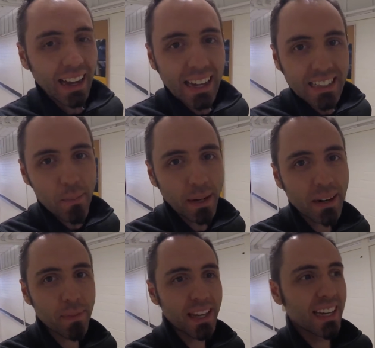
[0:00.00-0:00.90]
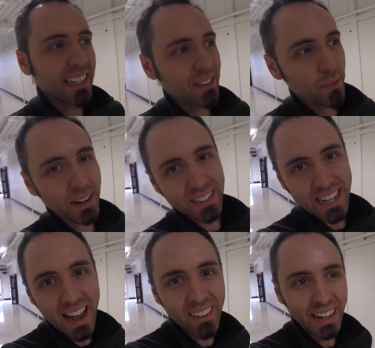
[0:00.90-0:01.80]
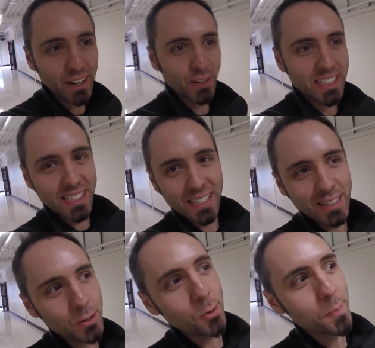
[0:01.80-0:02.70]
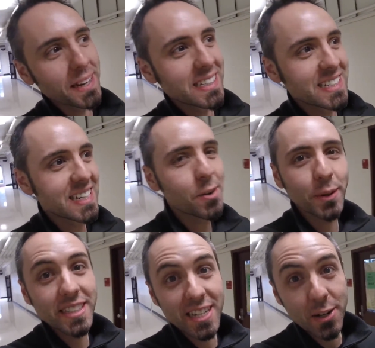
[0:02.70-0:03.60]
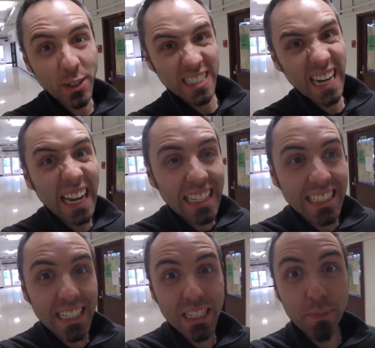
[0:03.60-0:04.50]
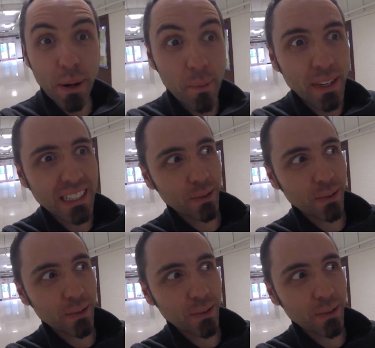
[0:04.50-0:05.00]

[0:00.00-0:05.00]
Hey guys, I picked up the kids and we are down at Krista's school because Zeke wants to do a science experiment.